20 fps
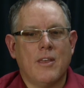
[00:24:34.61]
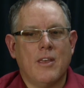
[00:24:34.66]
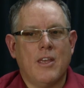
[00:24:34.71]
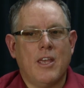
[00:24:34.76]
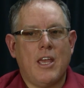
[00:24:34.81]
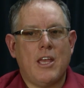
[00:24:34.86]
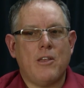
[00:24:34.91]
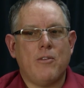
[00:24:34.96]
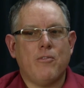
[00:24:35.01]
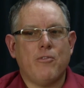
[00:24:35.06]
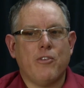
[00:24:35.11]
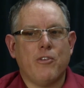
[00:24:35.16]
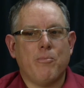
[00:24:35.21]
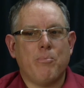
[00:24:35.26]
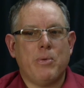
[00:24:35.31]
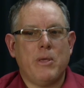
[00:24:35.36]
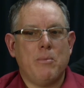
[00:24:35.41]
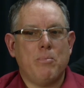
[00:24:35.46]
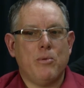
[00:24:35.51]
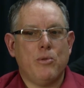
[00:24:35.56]
And for
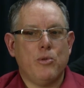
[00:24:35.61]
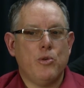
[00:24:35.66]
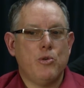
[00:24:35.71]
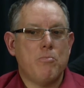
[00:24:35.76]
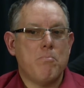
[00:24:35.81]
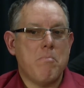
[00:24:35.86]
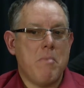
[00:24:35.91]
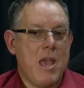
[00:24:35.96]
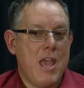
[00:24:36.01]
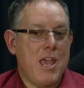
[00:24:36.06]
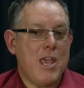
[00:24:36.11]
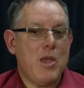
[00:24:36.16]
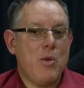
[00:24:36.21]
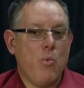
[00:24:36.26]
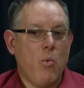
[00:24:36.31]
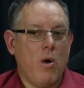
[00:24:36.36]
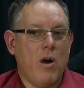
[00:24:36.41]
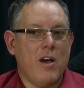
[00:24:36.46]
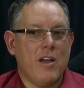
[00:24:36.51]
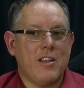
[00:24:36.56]
people who may
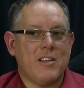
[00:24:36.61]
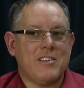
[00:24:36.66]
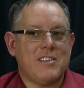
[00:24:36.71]
want